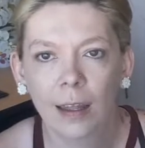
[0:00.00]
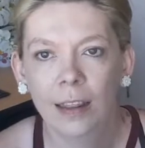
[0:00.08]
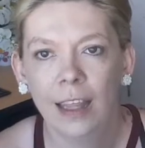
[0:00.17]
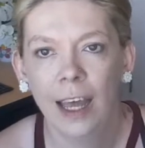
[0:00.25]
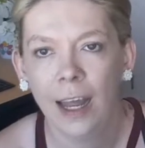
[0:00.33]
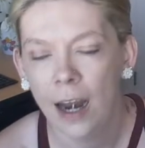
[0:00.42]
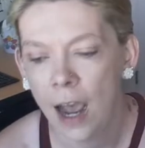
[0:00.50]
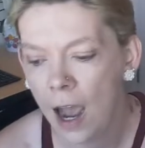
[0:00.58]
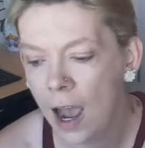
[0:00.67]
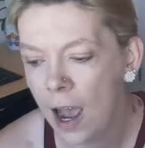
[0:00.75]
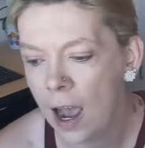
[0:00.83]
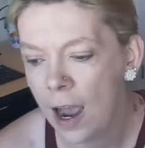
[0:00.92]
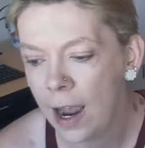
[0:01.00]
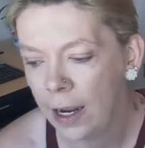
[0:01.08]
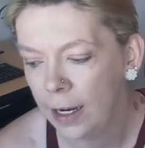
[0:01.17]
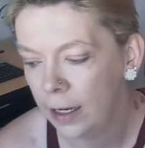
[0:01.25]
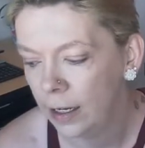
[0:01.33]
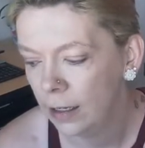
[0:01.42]
that
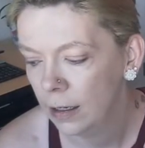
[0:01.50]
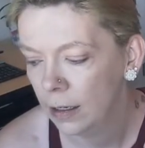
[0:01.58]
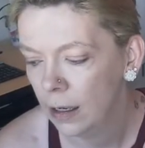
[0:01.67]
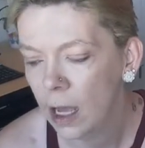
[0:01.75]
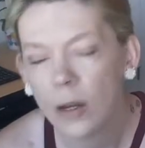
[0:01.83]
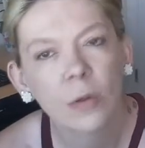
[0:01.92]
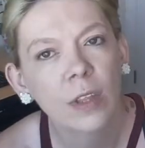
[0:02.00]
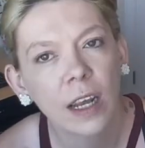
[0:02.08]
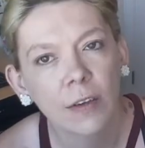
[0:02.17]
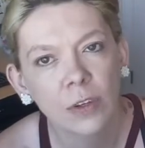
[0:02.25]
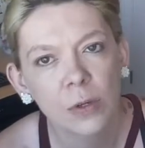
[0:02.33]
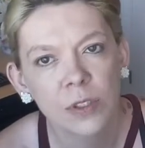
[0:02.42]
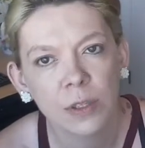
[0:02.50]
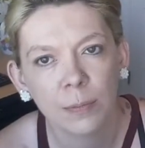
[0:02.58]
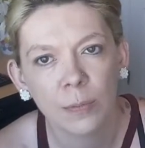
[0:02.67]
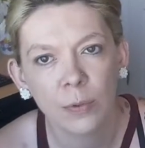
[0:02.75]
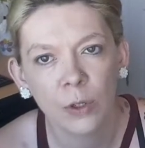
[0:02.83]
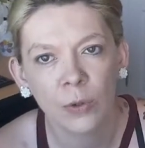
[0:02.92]
I don't think I've used the
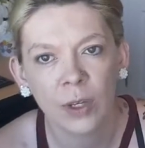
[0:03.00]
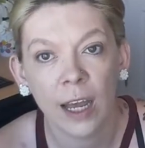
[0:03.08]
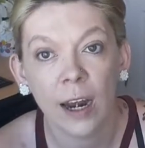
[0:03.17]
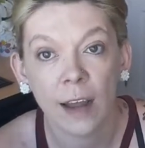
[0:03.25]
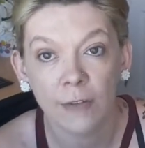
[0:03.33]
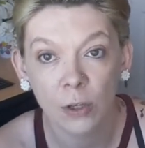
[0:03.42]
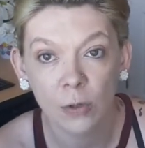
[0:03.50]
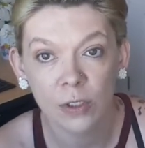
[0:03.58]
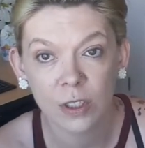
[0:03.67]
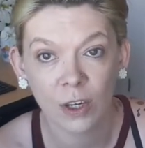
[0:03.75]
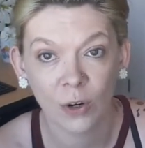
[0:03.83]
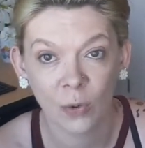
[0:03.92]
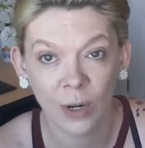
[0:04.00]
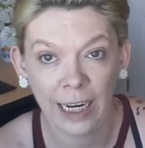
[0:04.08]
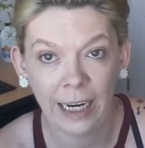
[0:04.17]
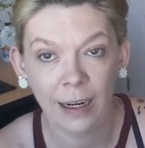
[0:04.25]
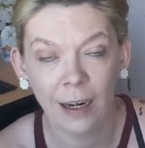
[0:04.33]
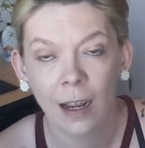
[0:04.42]
blue yet. I've used the
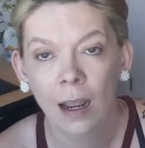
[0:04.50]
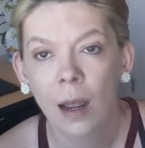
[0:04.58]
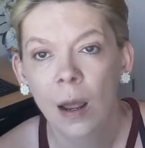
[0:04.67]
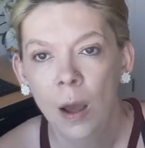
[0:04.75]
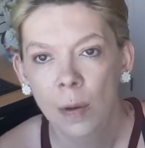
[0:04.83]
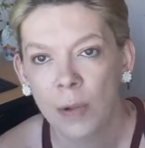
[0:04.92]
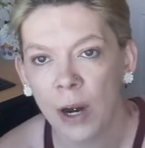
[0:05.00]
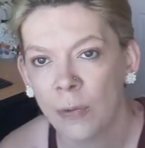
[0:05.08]
green, but